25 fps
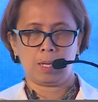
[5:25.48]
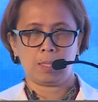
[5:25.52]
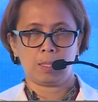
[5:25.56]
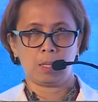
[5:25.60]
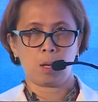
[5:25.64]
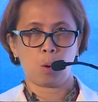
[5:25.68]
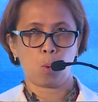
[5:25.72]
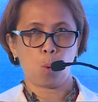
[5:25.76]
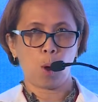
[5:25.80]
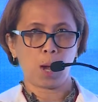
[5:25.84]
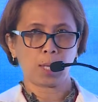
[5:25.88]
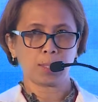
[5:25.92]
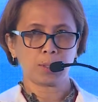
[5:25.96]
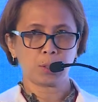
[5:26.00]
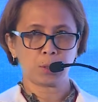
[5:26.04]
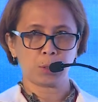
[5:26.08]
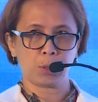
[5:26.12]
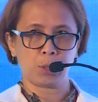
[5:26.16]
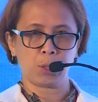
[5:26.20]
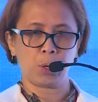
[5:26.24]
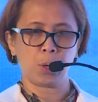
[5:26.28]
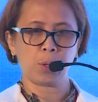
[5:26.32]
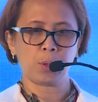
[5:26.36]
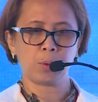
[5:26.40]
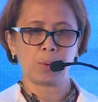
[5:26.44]
The one to
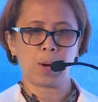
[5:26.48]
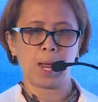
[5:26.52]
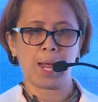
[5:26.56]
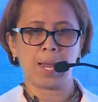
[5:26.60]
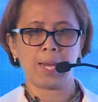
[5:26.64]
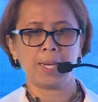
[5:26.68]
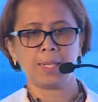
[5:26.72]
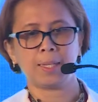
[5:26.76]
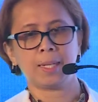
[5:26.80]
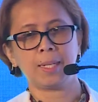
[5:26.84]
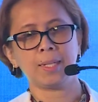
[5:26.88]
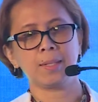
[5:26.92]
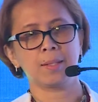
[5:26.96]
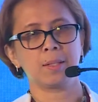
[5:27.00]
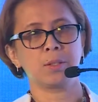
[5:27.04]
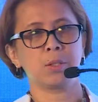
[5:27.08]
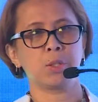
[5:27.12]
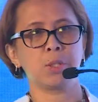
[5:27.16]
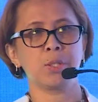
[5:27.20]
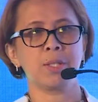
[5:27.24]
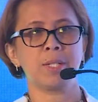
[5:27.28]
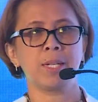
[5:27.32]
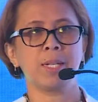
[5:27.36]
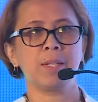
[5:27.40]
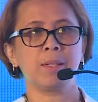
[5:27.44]
your right is the
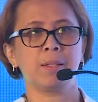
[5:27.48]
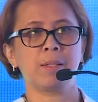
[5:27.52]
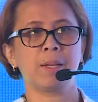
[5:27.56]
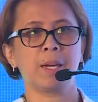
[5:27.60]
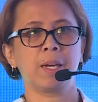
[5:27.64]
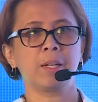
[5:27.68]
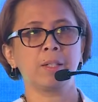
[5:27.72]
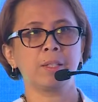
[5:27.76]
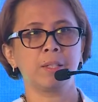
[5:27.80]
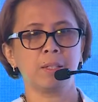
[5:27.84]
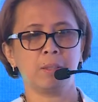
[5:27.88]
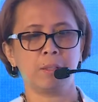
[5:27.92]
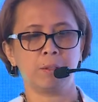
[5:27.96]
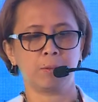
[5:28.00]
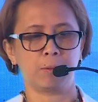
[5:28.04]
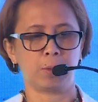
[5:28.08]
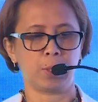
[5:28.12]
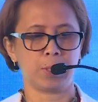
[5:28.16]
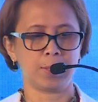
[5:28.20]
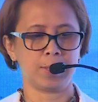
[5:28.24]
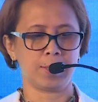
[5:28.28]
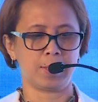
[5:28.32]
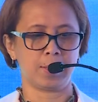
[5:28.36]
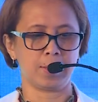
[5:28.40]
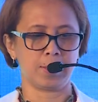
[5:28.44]
nursing care
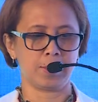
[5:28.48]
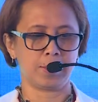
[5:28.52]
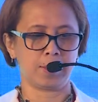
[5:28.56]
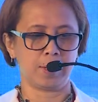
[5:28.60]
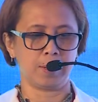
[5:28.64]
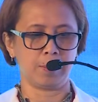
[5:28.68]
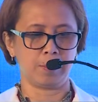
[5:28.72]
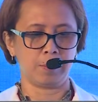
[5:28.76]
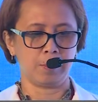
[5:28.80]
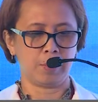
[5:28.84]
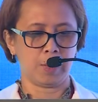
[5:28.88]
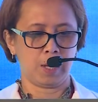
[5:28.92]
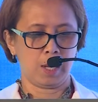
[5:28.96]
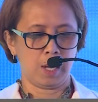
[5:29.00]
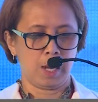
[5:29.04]
delivery system,